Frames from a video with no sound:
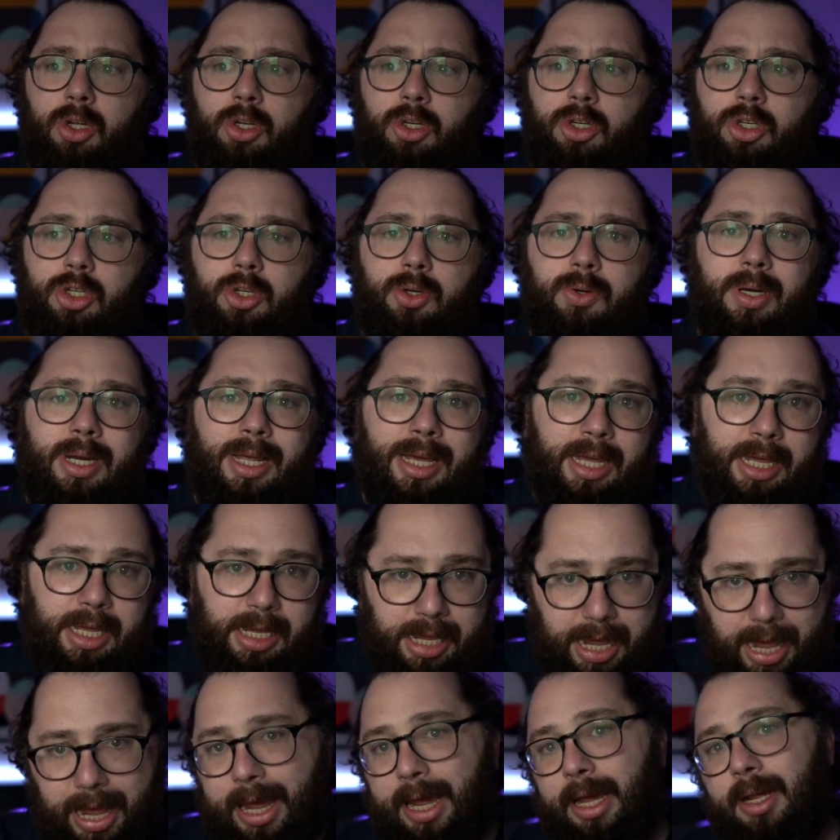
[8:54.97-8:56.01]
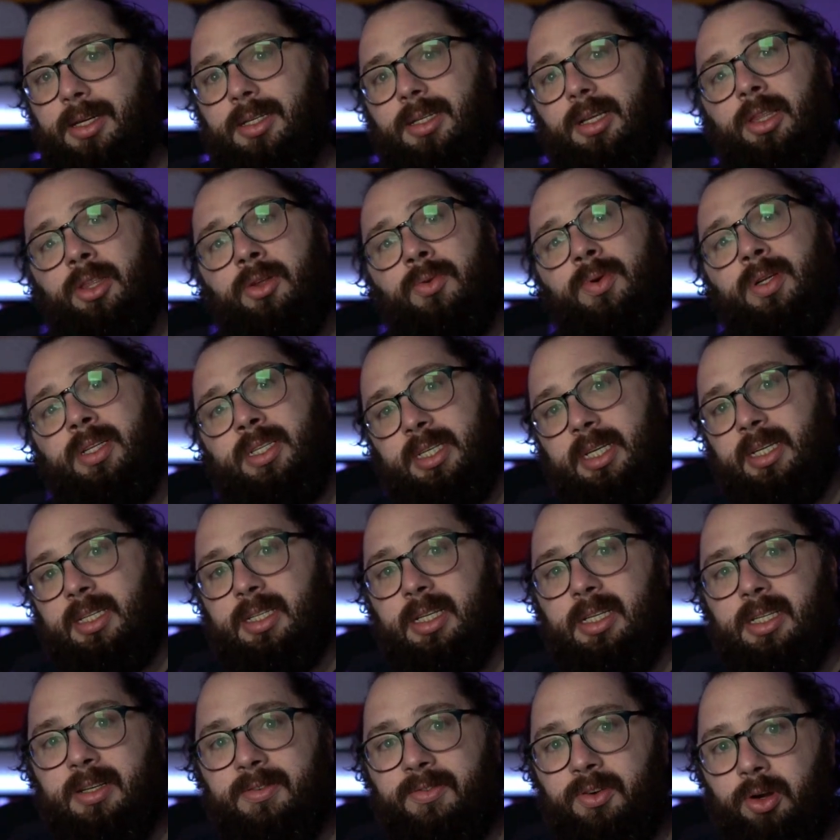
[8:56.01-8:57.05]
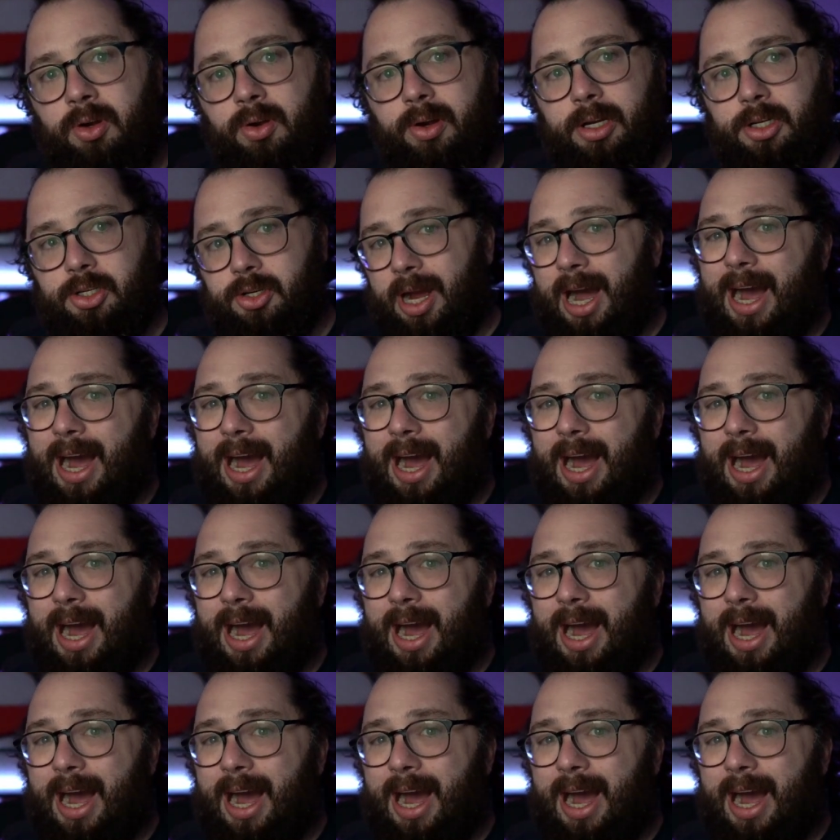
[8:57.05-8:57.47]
to negate the resistance of a creature.